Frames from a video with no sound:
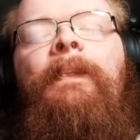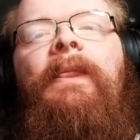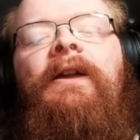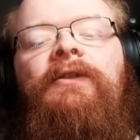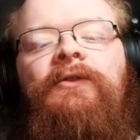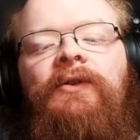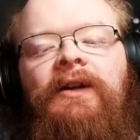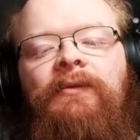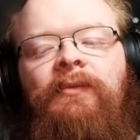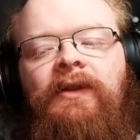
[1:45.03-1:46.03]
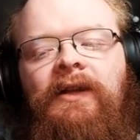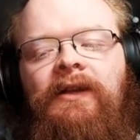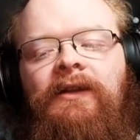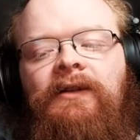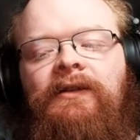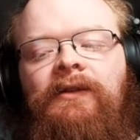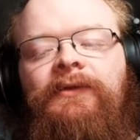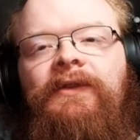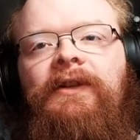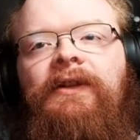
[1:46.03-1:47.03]
I could try to play
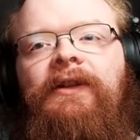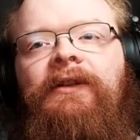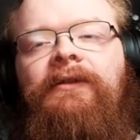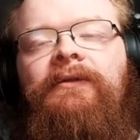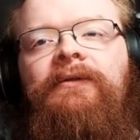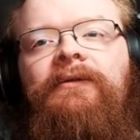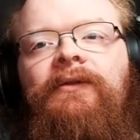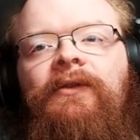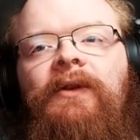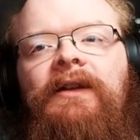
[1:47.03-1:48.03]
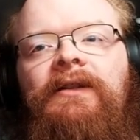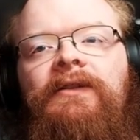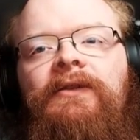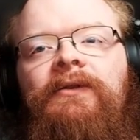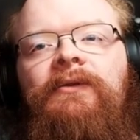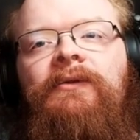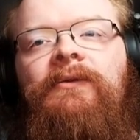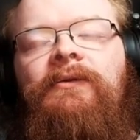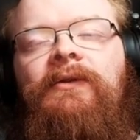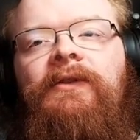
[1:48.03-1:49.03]
close here, threatening
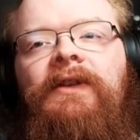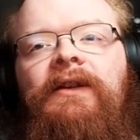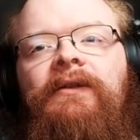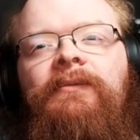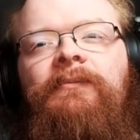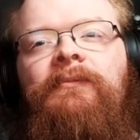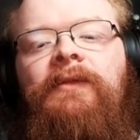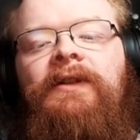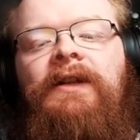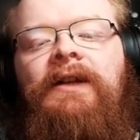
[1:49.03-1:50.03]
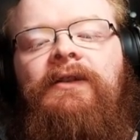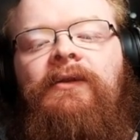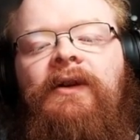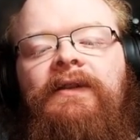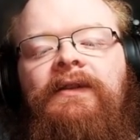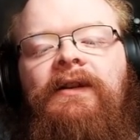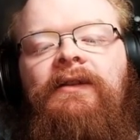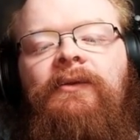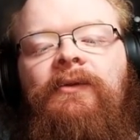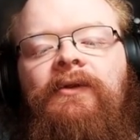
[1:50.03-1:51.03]
to do this like attaching crosscut in
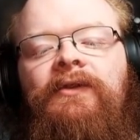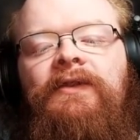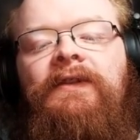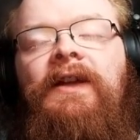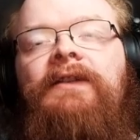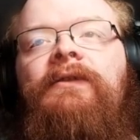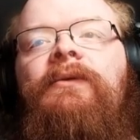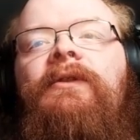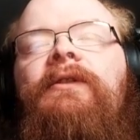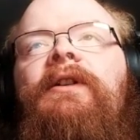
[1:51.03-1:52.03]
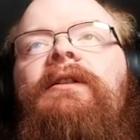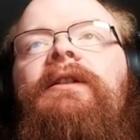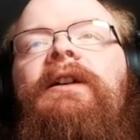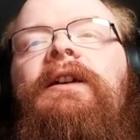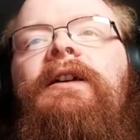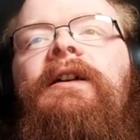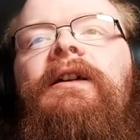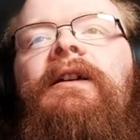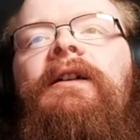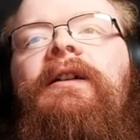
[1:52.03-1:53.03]
the corner, just attaching the corner, right?
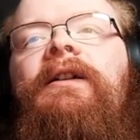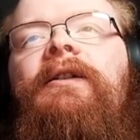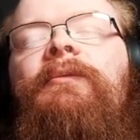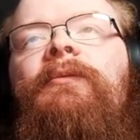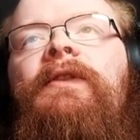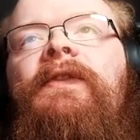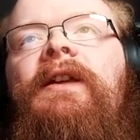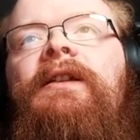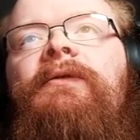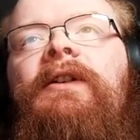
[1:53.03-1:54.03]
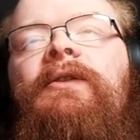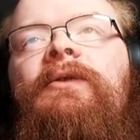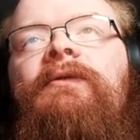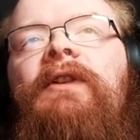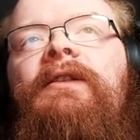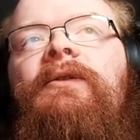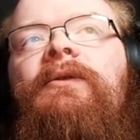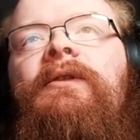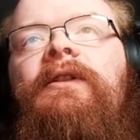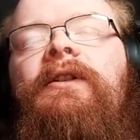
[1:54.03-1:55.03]
But then if I go to invade the
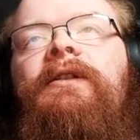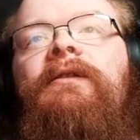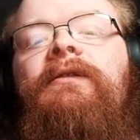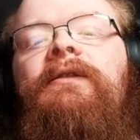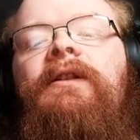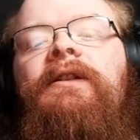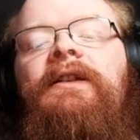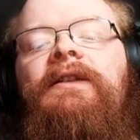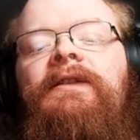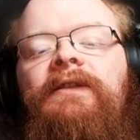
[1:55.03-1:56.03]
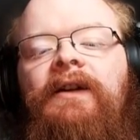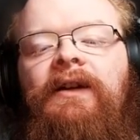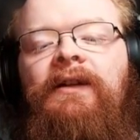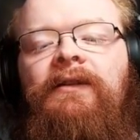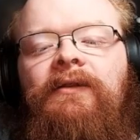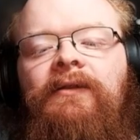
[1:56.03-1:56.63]
corner on his side,